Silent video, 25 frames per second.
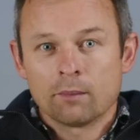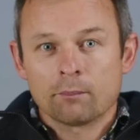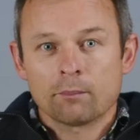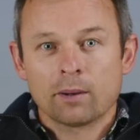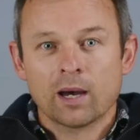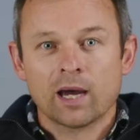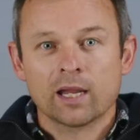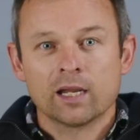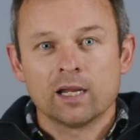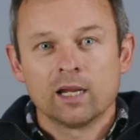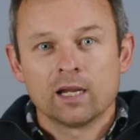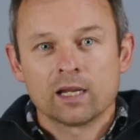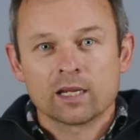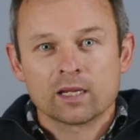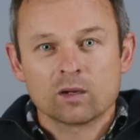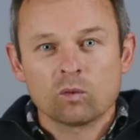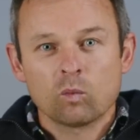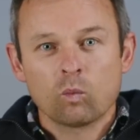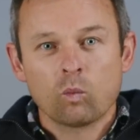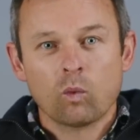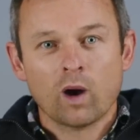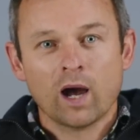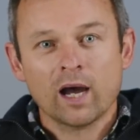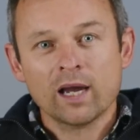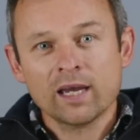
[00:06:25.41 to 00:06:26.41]
But
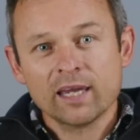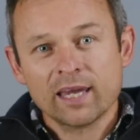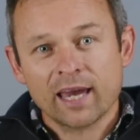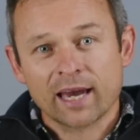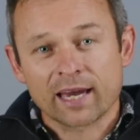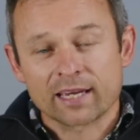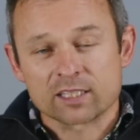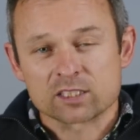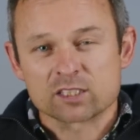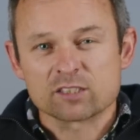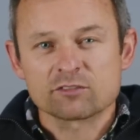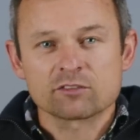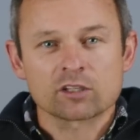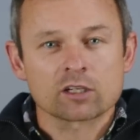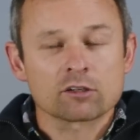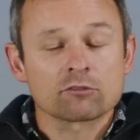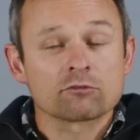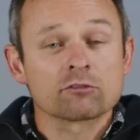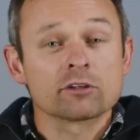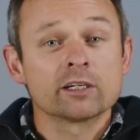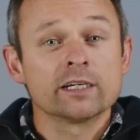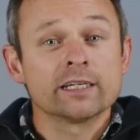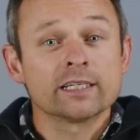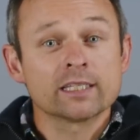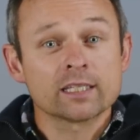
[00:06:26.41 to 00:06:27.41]
in one case, you've got a
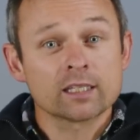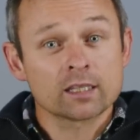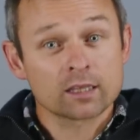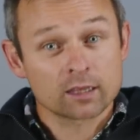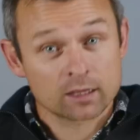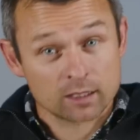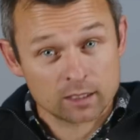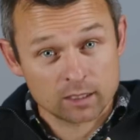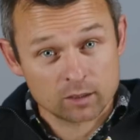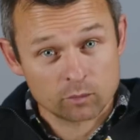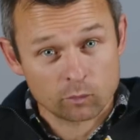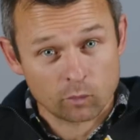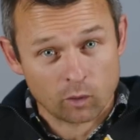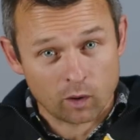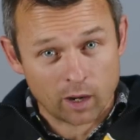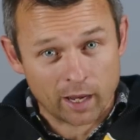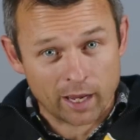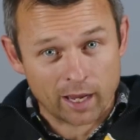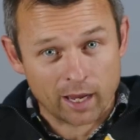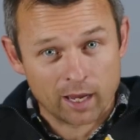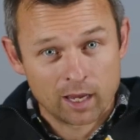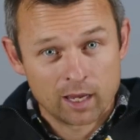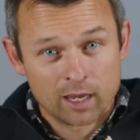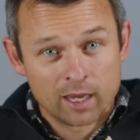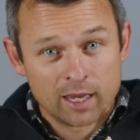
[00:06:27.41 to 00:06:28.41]
really thin
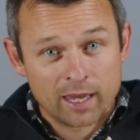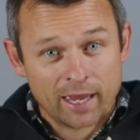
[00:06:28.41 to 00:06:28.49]
wire.